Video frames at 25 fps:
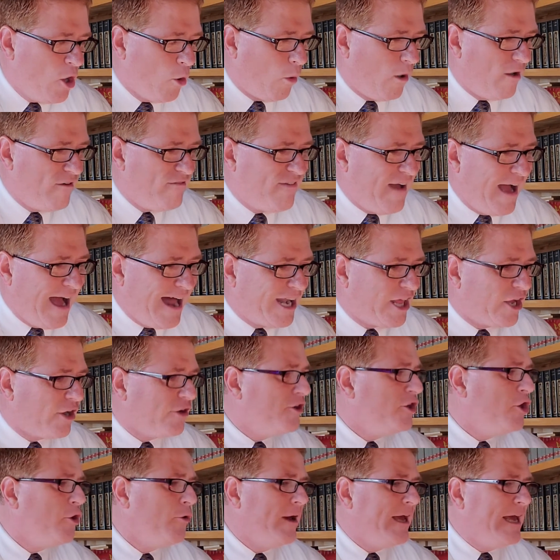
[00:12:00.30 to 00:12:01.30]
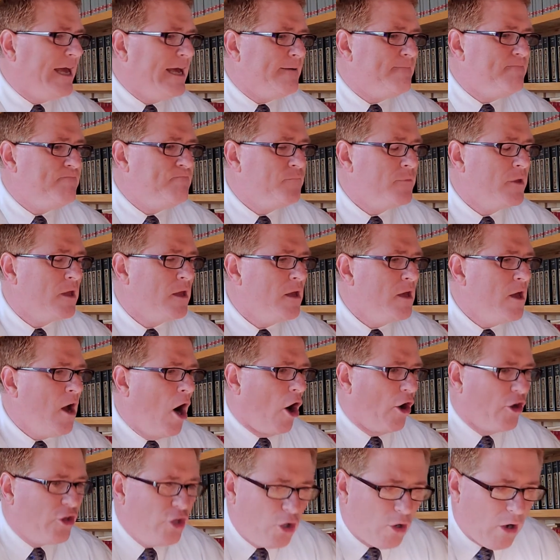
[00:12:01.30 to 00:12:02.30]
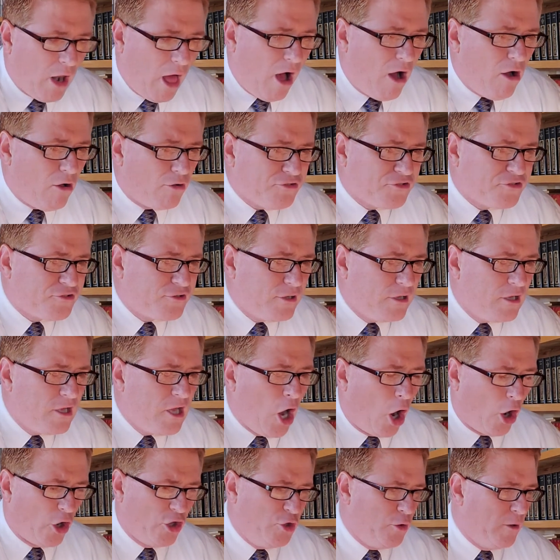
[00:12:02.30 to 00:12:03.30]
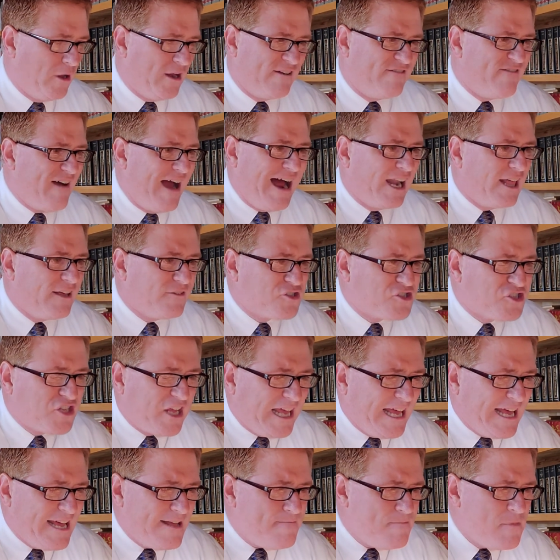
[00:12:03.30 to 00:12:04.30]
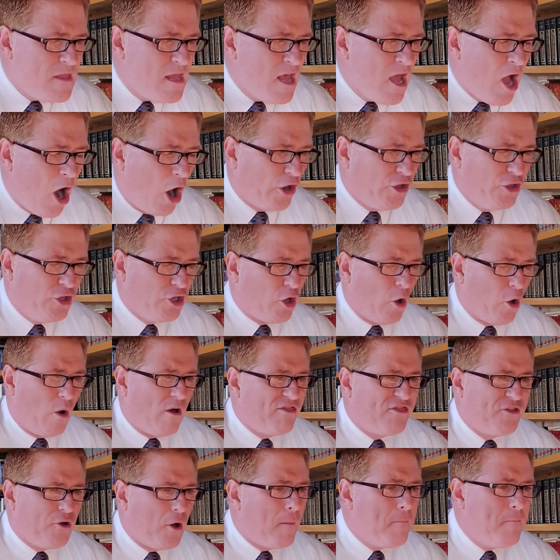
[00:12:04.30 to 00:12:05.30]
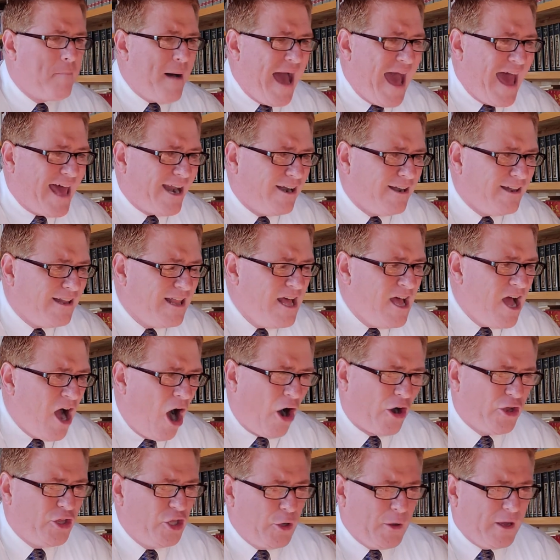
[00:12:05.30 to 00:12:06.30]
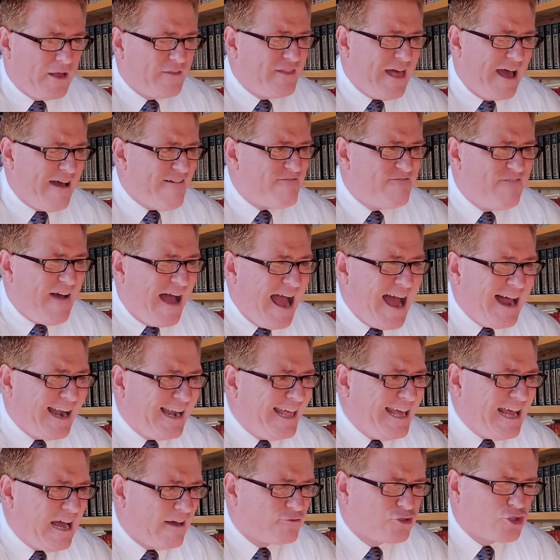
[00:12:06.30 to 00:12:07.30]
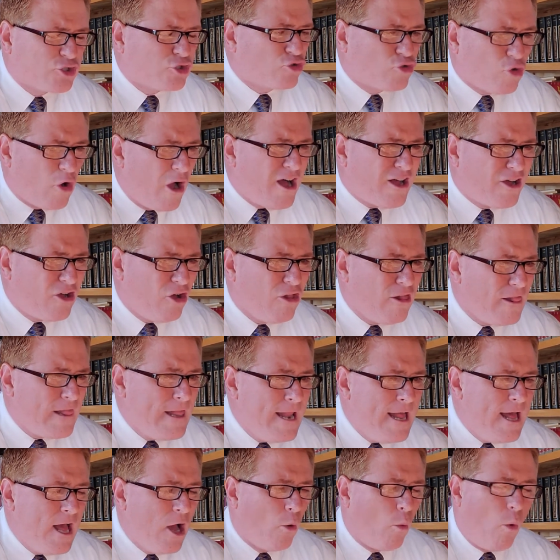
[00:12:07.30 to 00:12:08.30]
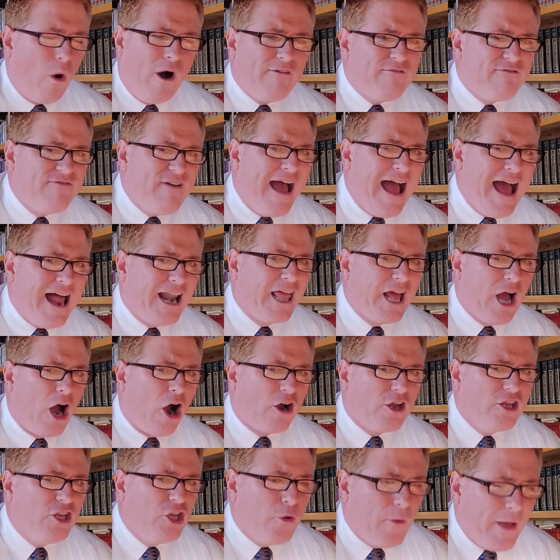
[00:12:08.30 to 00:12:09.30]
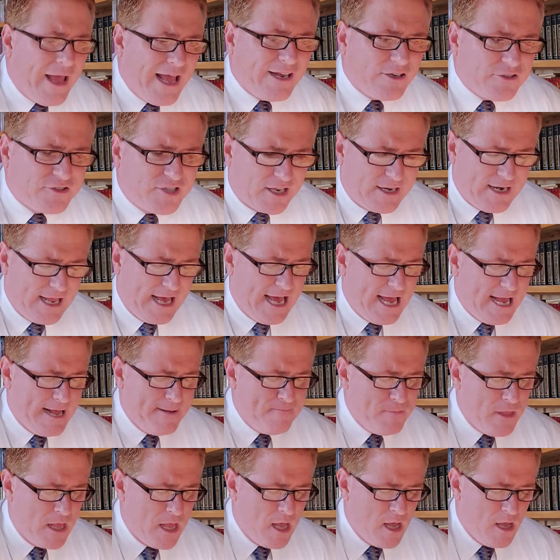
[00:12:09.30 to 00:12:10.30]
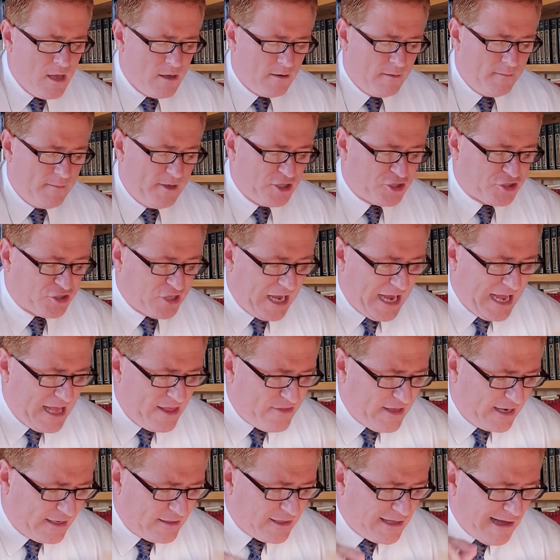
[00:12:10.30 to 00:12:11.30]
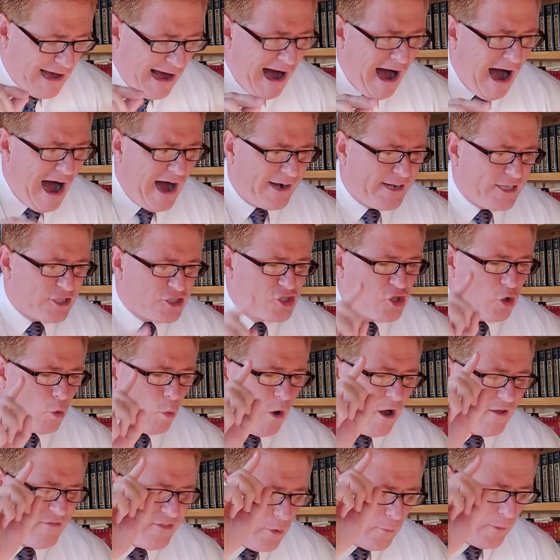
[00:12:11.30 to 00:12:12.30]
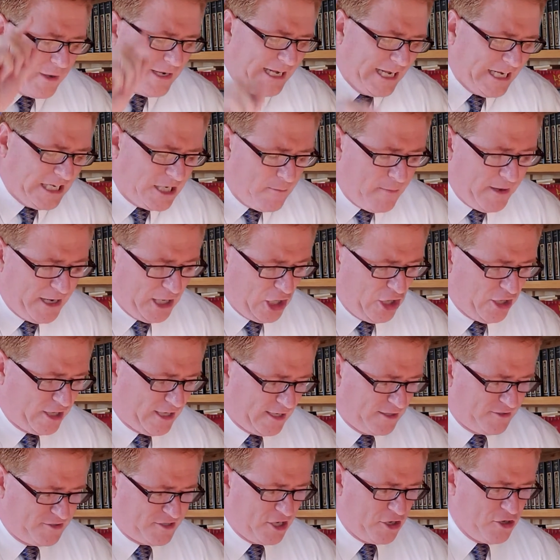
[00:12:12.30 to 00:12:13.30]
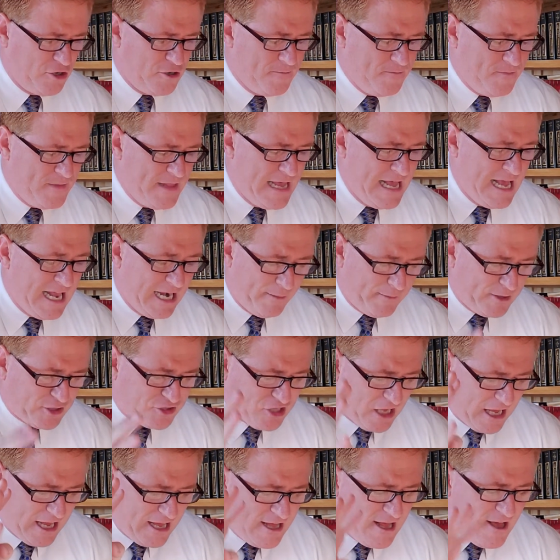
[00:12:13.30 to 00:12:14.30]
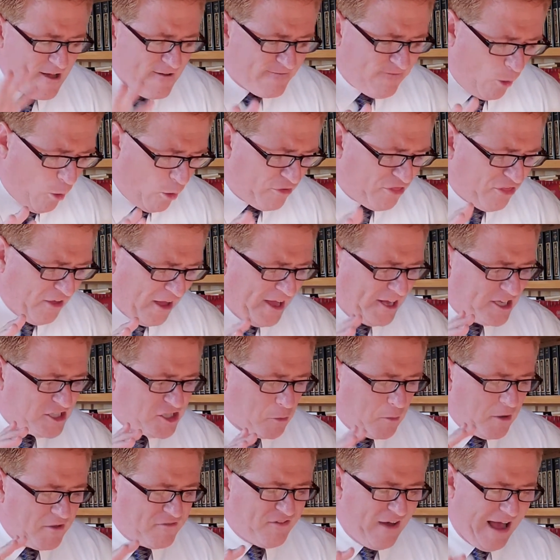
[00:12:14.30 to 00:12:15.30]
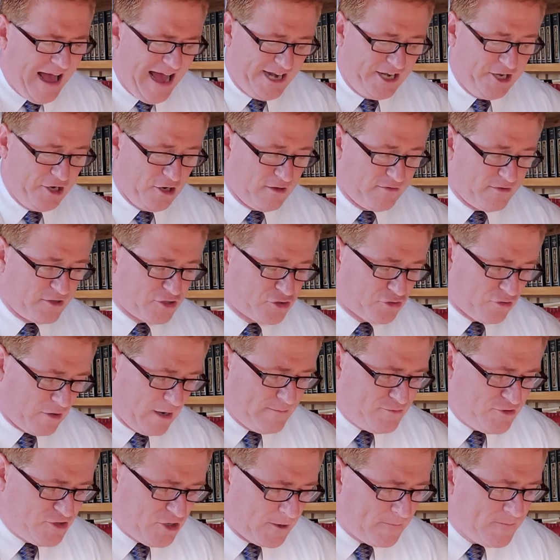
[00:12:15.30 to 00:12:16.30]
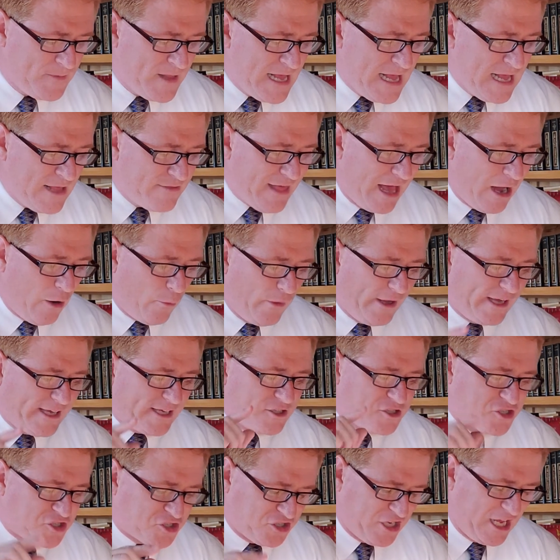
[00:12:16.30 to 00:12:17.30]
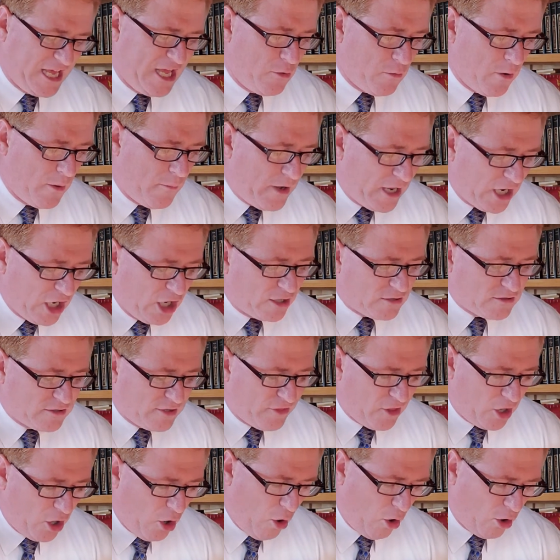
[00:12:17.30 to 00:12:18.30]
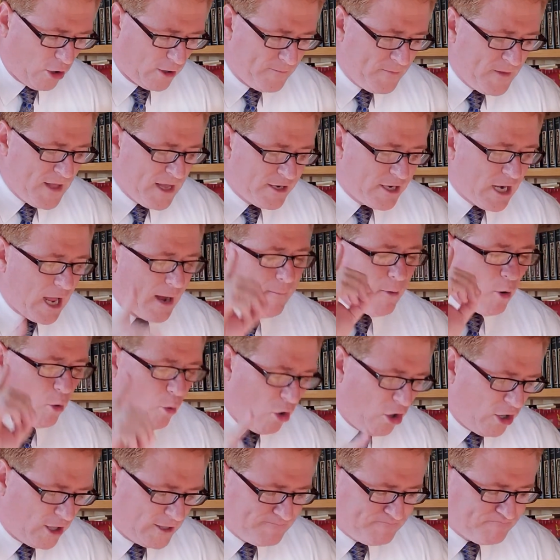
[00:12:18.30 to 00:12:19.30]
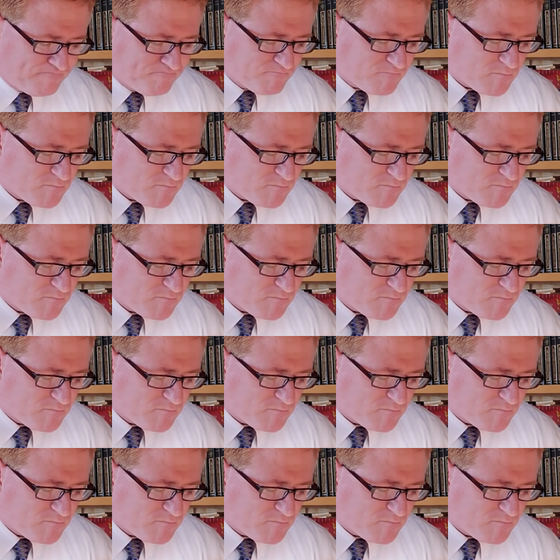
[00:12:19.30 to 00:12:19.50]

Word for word: what valley are you in? Are you lost? Are you in a valley of sin? Are you going through a battle? Are you in that valley of struggle? What valley are you in today? Let me say that God is the one that we need to be looking to. Let me say four things that we find here in the scripture that we can see when we look to the Lord. Number one,